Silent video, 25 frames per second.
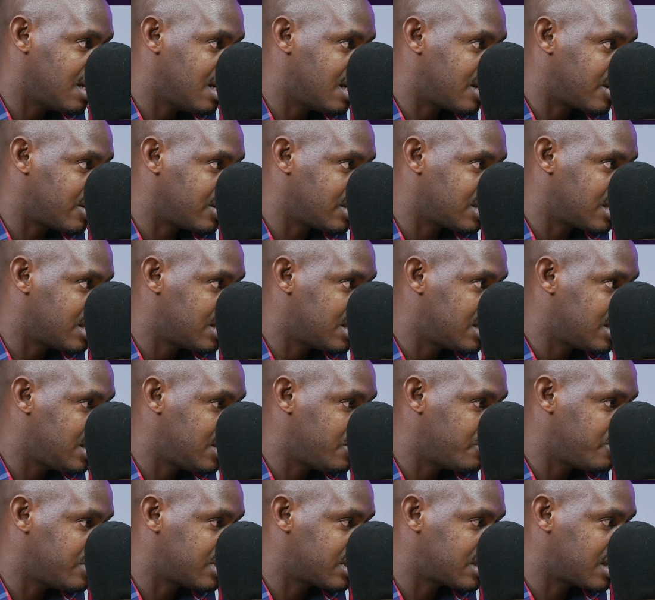Recently,
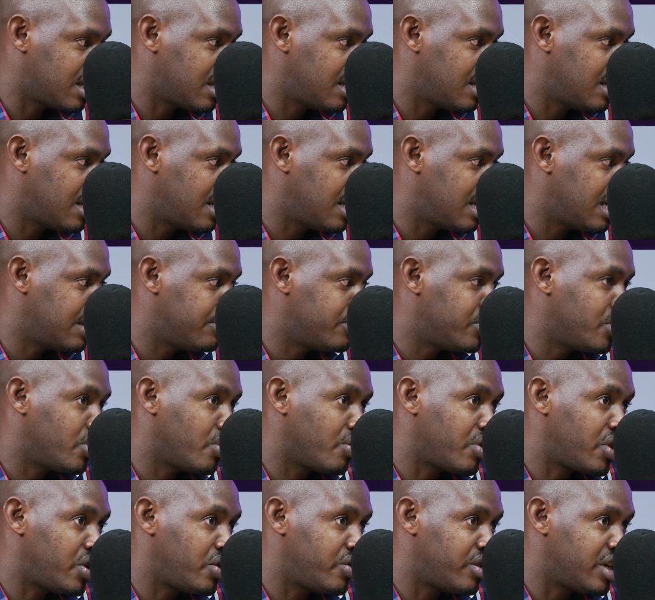we signed an MOU
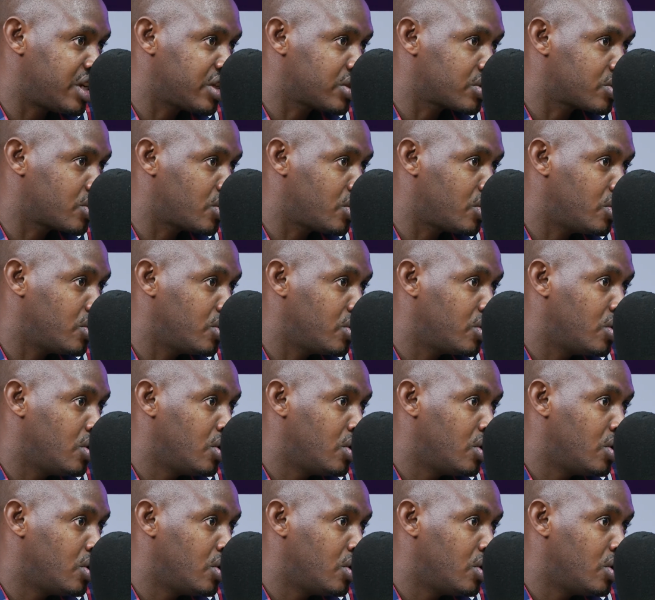with UNESCO.